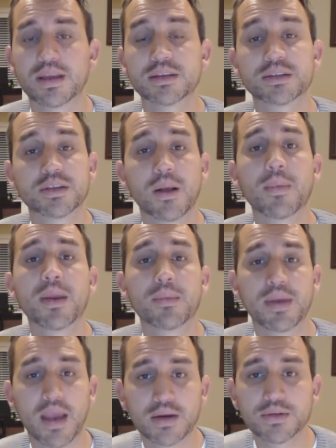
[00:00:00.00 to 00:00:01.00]
Is it
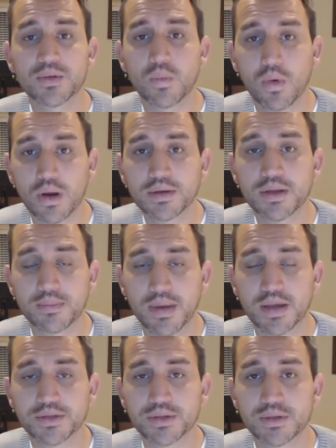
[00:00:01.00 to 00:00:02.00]
something we actually want to
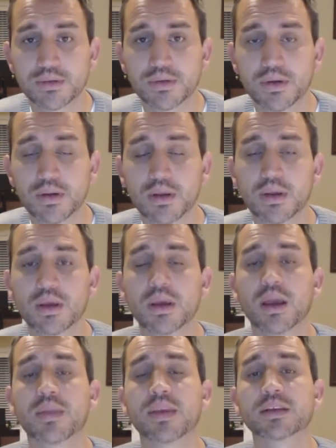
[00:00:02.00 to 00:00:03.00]
measure?
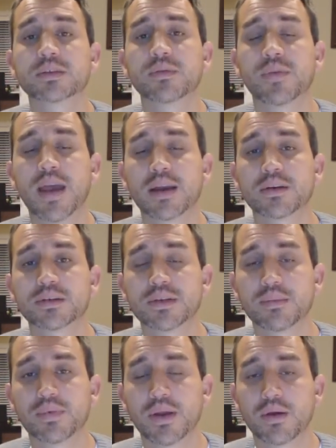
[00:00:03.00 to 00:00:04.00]
And these are factors
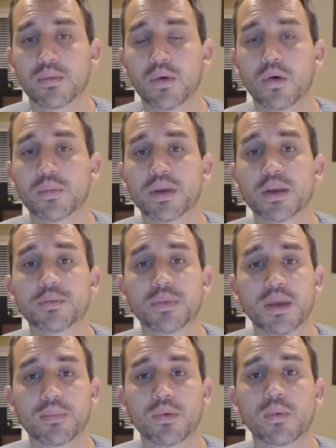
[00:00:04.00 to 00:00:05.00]
that play a role because
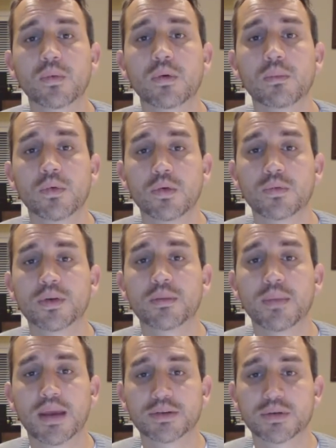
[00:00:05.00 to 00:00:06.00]
people will move
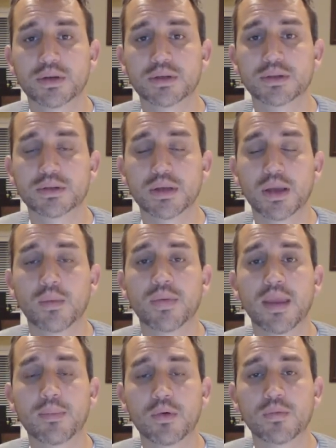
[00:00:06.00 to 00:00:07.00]
to metrics. And
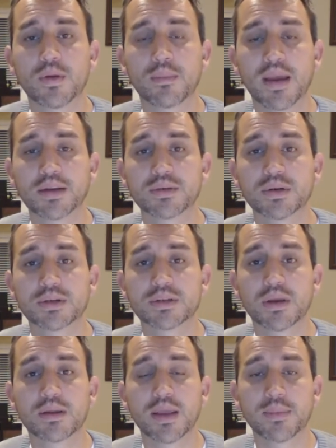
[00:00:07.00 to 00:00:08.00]
when they move to
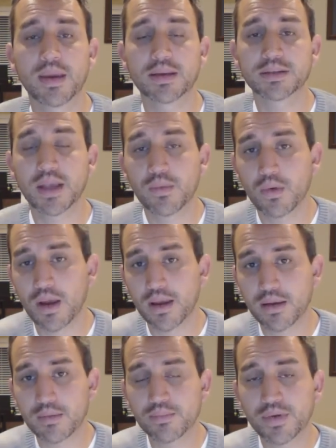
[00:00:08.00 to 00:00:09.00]
metrics, they may say, well,
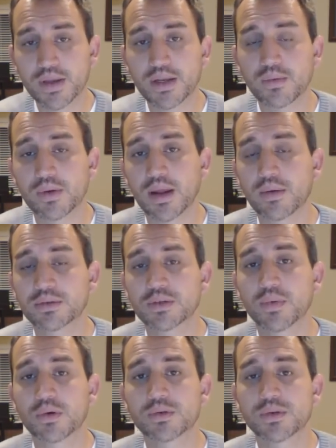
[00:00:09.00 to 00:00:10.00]
I completed what I was
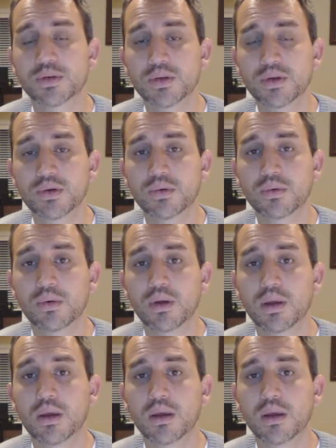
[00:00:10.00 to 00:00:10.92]
supposed to do